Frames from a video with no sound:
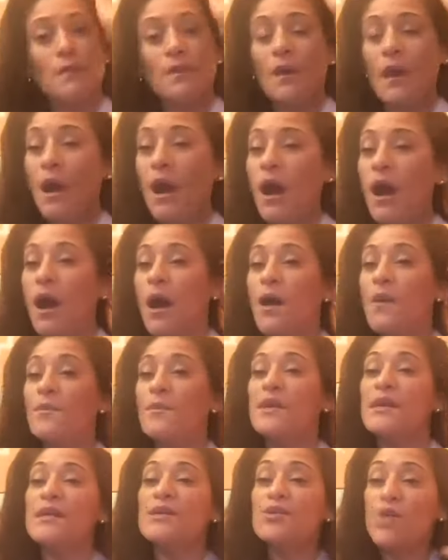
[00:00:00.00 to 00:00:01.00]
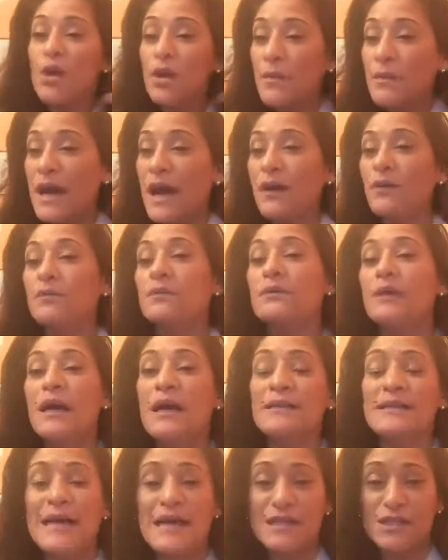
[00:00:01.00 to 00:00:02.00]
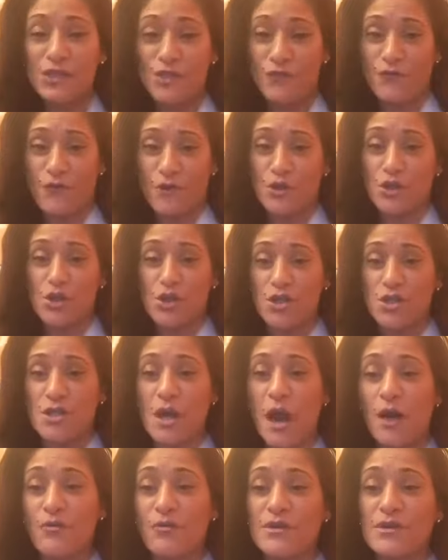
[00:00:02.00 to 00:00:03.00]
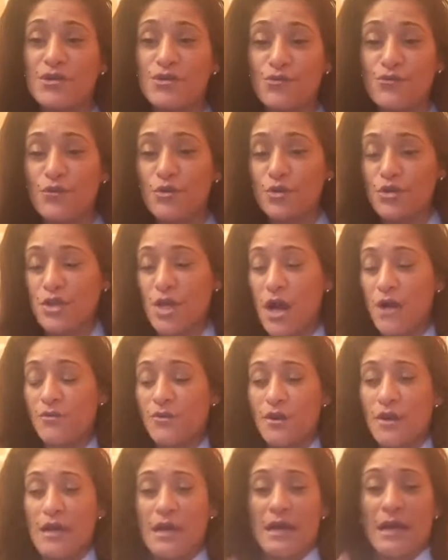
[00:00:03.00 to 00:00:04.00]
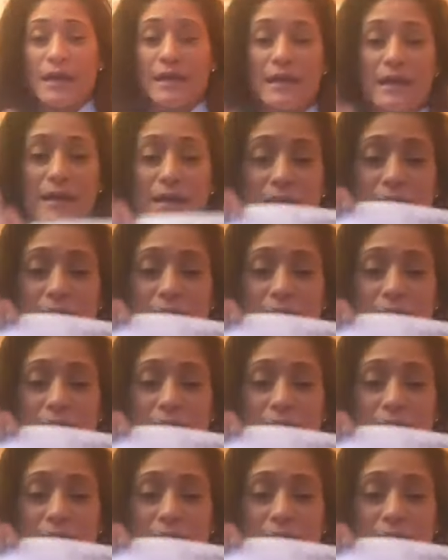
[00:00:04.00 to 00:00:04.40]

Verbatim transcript: um, is all about. And that is the first chakra, is the root chakra. And like I